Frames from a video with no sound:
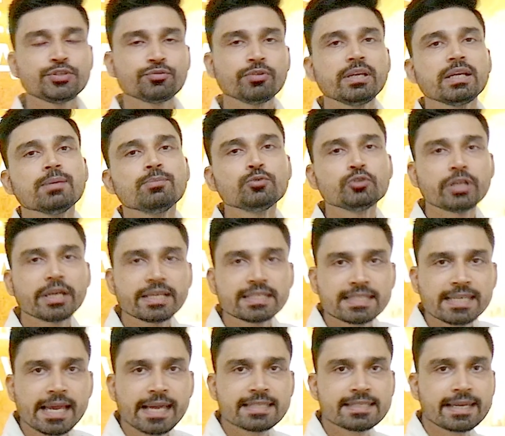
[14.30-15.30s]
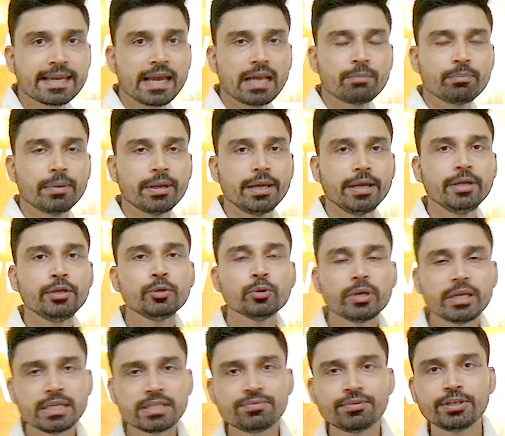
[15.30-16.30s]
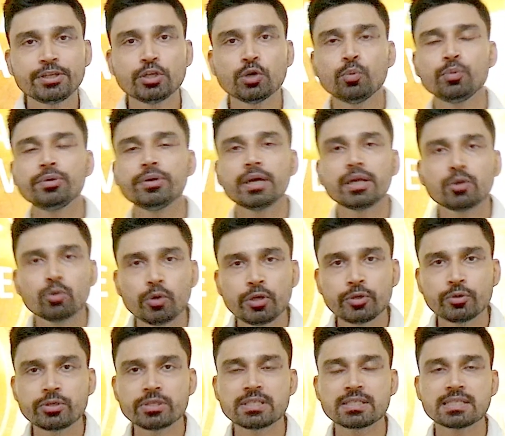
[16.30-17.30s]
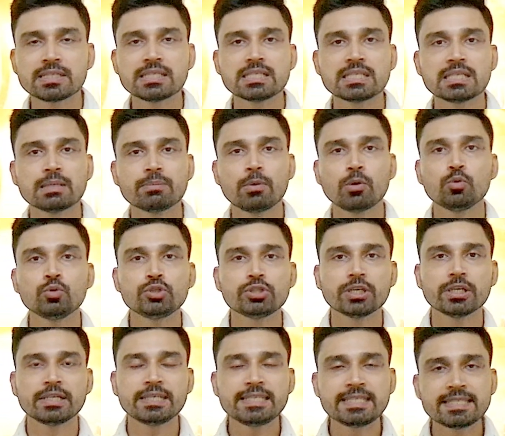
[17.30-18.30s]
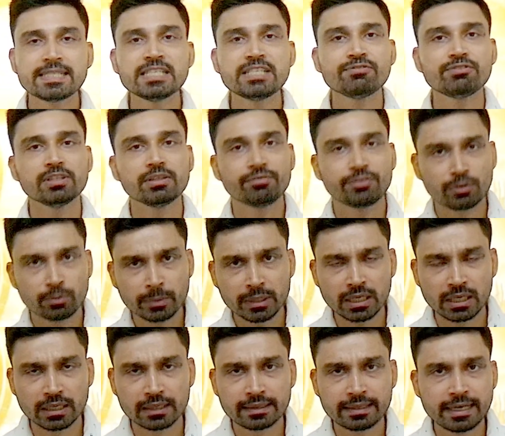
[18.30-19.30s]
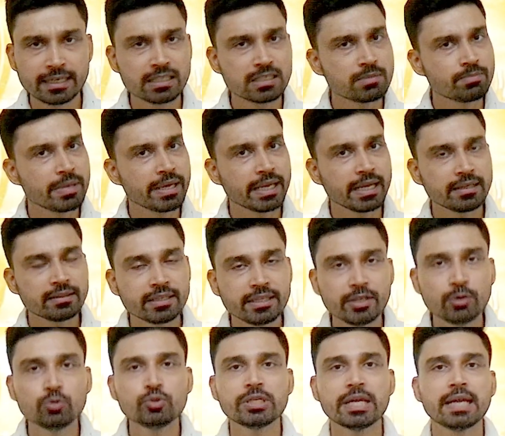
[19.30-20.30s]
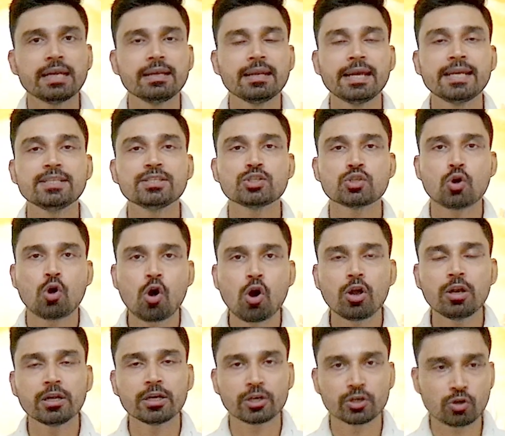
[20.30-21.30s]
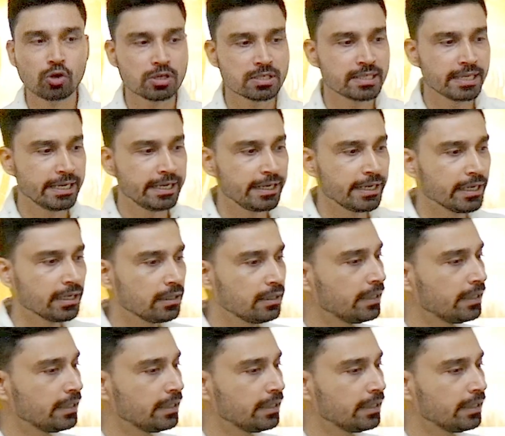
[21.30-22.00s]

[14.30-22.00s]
welcome to Legacy IAS Academy. In today's video, we are going to discuss about a recent weather phenomena that is making the news headlines all across India.